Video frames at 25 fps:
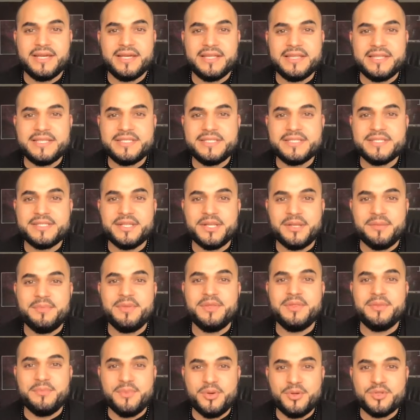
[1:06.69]
this is going to be
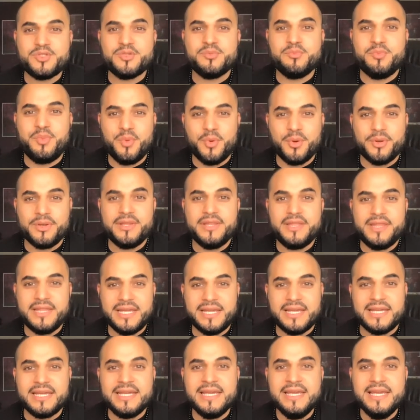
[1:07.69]
the most important
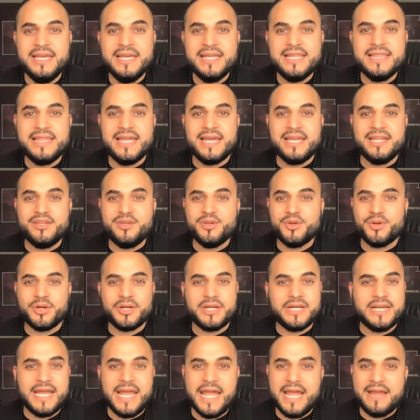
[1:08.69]
thing that you're
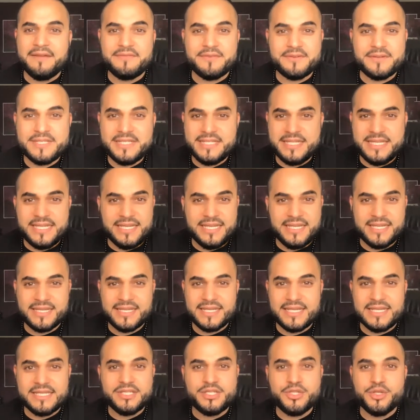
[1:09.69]
going to ever see
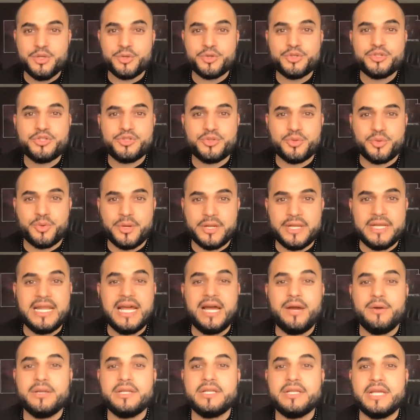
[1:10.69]
is your story and
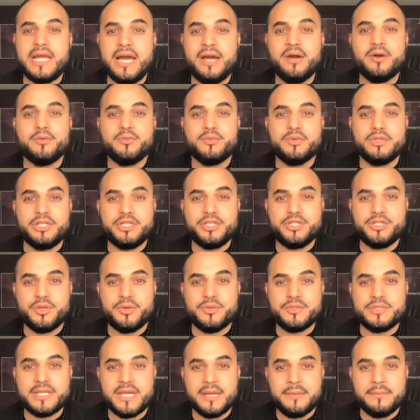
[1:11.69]
how it really
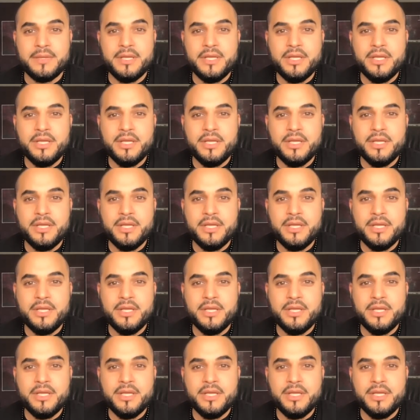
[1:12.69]
shows up.